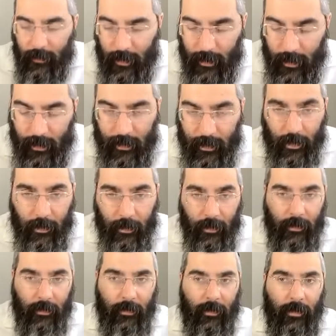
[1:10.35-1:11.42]
that it can get
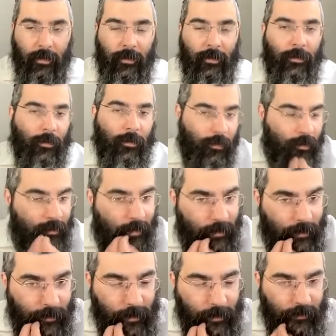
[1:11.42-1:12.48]
along, and this is sort of this
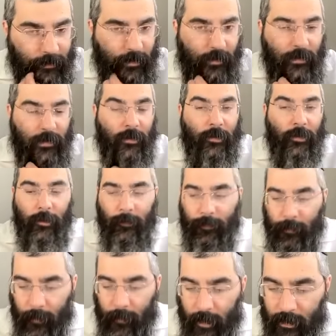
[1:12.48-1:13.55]
concept of Avos Yisrael.
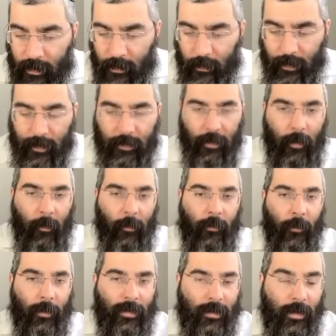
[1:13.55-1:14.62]
Just a quick story
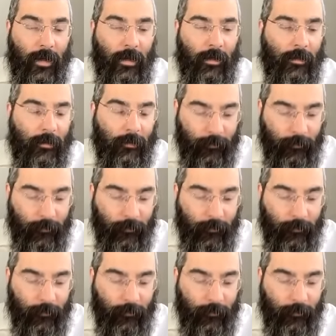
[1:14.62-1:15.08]
before we start.